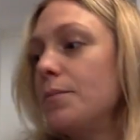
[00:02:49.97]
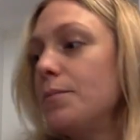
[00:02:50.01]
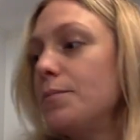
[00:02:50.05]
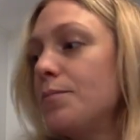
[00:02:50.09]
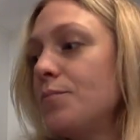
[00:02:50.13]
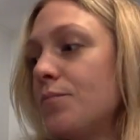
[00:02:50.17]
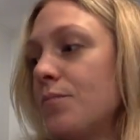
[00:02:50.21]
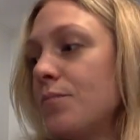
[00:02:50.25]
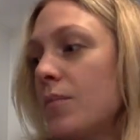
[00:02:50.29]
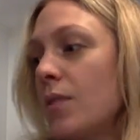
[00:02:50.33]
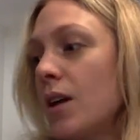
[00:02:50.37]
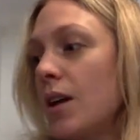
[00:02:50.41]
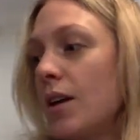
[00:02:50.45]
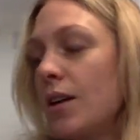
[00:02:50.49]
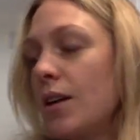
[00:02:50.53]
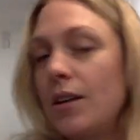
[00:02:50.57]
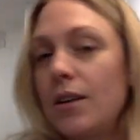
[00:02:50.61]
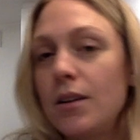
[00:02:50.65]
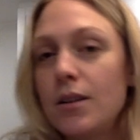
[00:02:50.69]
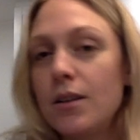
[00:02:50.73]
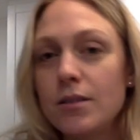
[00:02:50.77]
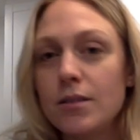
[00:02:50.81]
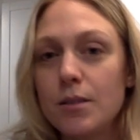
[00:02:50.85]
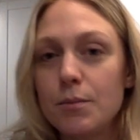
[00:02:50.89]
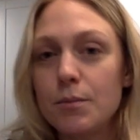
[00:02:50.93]
Um, and
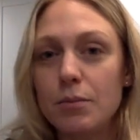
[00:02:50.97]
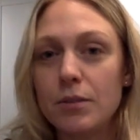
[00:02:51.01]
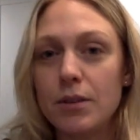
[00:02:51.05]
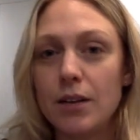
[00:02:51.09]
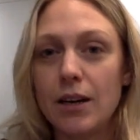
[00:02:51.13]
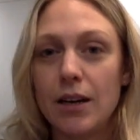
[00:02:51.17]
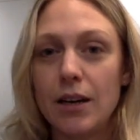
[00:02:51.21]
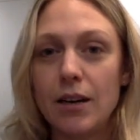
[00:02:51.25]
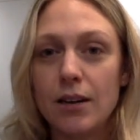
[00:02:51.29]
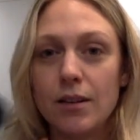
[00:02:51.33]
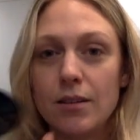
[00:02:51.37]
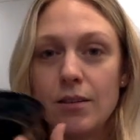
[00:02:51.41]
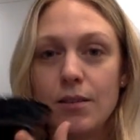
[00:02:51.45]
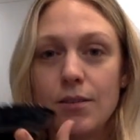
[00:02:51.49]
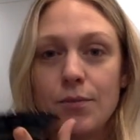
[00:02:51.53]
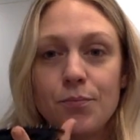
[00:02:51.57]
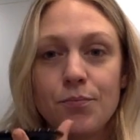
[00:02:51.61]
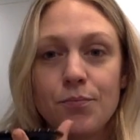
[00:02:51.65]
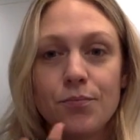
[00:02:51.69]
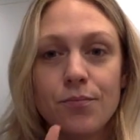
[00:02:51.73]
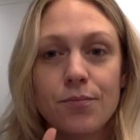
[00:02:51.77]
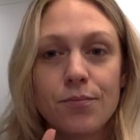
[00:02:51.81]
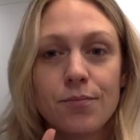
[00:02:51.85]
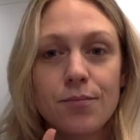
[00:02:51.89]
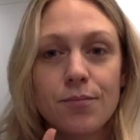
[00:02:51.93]
here's a plate
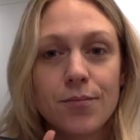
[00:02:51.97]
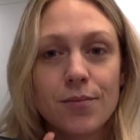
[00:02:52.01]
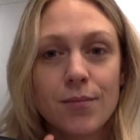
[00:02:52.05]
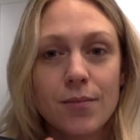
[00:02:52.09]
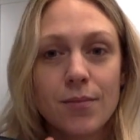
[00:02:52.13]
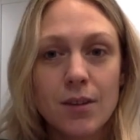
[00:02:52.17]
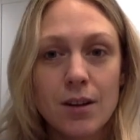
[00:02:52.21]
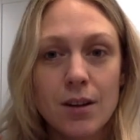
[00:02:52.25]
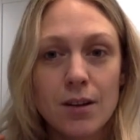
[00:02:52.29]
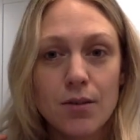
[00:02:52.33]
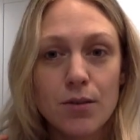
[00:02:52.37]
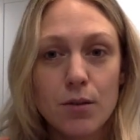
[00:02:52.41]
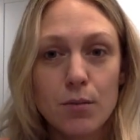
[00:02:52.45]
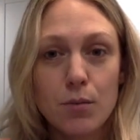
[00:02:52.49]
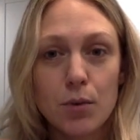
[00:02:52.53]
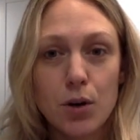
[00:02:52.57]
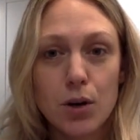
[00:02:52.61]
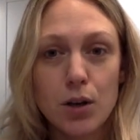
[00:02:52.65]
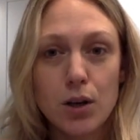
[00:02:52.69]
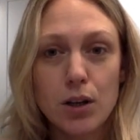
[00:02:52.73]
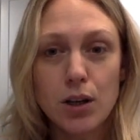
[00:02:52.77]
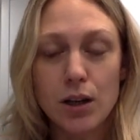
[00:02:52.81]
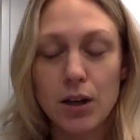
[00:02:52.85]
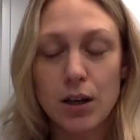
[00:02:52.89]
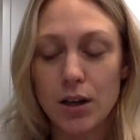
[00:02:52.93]
from
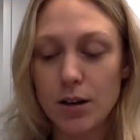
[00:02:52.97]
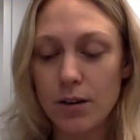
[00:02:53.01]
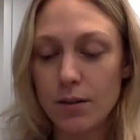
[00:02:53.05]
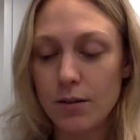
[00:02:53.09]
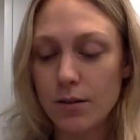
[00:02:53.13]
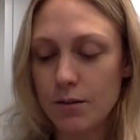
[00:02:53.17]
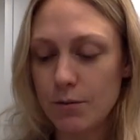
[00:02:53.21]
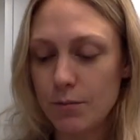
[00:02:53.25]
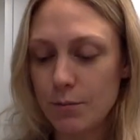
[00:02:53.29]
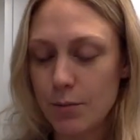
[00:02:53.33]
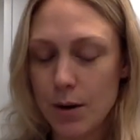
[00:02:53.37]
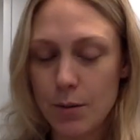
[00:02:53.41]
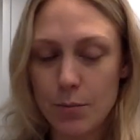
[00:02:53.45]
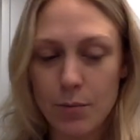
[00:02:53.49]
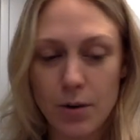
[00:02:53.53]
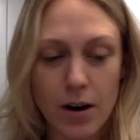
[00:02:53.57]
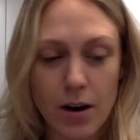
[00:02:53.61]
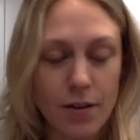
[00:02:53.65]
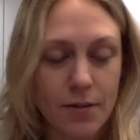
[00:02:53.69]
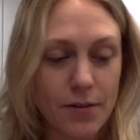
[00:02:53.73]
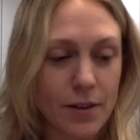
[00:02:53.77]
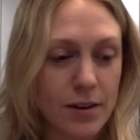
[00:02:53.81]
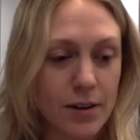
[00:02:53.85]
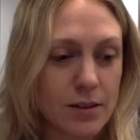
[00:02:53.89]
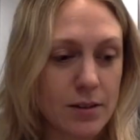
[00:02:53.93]
earlier, my
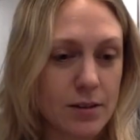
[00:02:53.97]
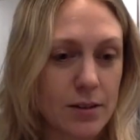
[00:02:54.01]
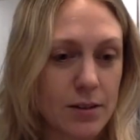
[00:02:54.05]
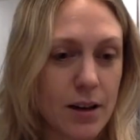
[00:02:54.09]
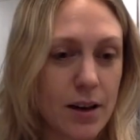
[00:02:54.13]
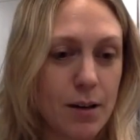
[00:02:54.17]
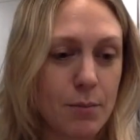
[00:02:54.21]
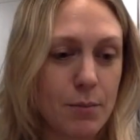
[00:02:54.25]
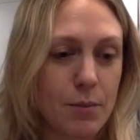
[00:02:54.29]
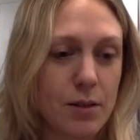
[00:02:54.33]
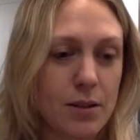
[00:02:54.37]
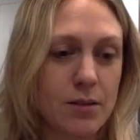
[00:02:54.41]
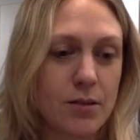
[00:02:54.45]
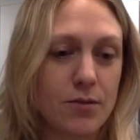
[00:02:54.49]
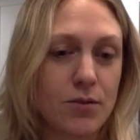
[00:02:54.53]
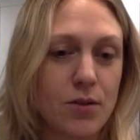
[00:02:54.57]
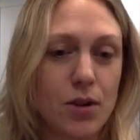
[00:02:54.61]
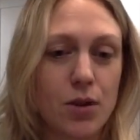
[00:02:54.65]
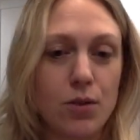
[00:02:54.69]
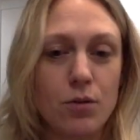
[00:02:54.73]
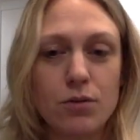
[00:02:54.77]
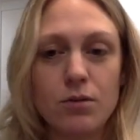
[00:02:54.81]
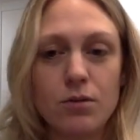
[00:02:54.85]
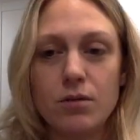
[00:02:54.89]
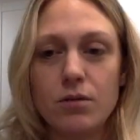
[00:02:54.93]
breakfast. I had a piece
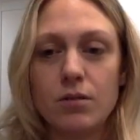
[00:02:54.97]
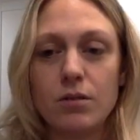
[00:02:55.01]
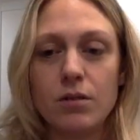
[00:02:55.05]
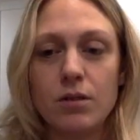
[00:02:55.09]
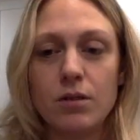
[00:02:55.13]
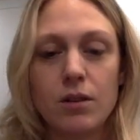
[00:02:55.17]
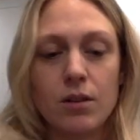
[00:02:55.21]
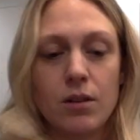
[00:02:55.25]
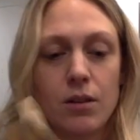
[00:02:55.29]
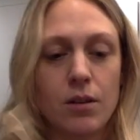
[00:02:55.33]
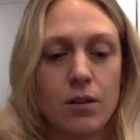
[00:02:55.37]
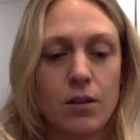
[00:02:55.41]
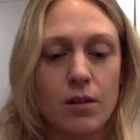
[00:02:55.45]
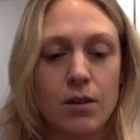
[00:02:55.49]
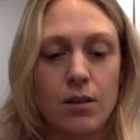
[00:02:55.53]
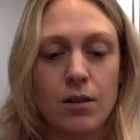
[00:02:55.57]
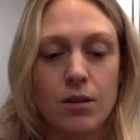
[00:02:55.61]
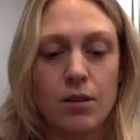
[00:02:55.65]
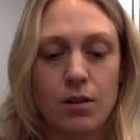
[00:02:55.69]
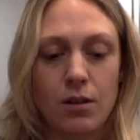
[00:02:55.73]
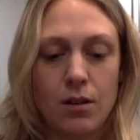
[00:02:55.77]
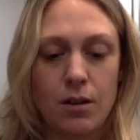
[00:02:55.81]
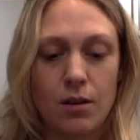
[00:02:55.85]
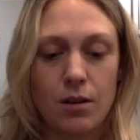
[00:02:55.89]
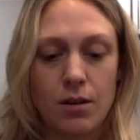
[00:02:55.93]
of toast
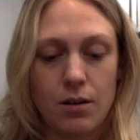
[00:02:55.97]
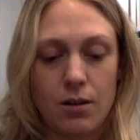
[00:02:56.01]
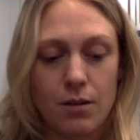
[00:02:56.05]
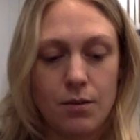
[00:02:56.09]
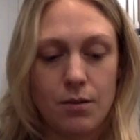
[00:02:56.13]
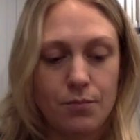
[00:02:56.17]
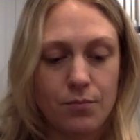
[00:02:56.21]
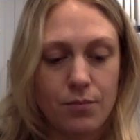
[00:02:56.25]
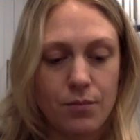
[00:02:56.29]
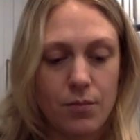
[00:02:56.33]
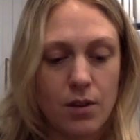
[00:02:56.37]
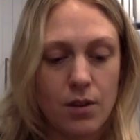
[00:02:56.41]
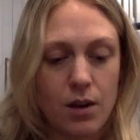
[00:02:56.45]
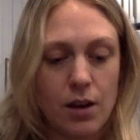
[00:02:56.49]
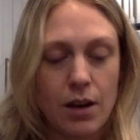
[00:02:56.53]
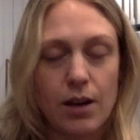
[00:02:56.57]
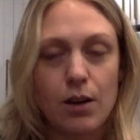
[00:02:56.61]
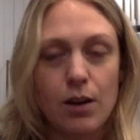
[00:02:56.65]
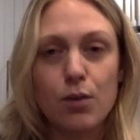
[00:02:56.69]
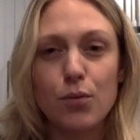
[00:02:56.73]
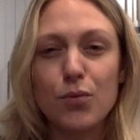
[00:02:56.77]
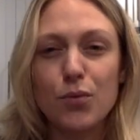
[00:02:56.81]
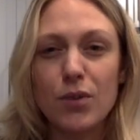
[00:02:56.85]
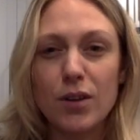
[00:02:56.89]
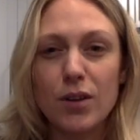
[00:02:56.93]
um, I
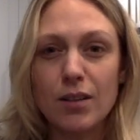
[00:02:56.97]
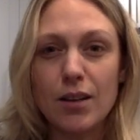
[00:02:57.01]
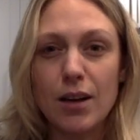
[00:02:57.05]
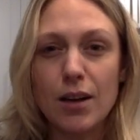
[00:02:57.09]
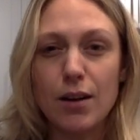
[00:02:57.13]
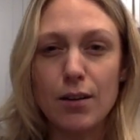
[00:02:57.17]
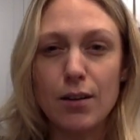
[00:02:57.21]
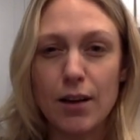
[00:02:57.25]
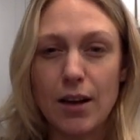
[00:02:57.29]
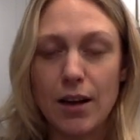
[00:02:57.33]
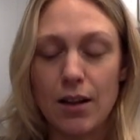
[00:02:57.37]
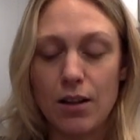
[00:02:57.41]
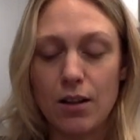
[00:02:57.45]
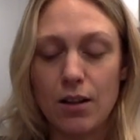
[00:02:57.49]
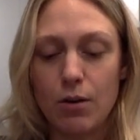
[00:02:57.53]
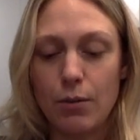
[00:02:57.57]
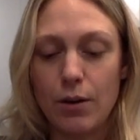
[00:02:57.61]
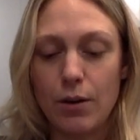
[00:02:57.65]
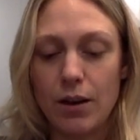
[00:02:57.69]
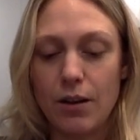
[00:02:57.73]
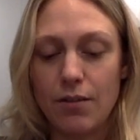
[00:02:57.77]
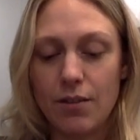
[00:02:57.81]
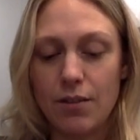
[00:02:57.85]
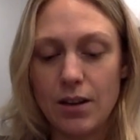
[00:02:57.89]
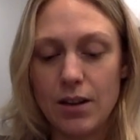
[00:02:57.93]
don't think that'll get in
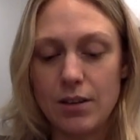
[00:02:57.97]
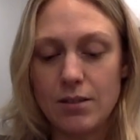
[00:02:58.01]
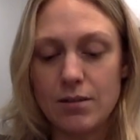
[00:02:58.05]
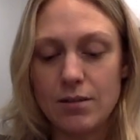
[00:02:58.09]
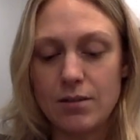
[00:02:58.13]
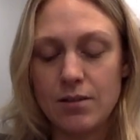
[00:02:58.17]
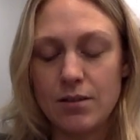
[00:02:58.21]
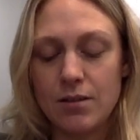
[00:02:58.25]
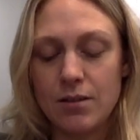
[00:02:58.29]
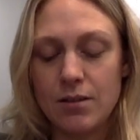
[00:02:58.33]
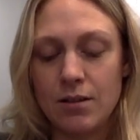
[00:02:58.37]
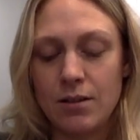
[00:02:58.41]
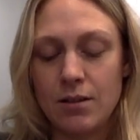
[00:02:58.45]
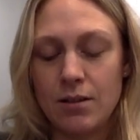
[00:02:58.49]
the way of this.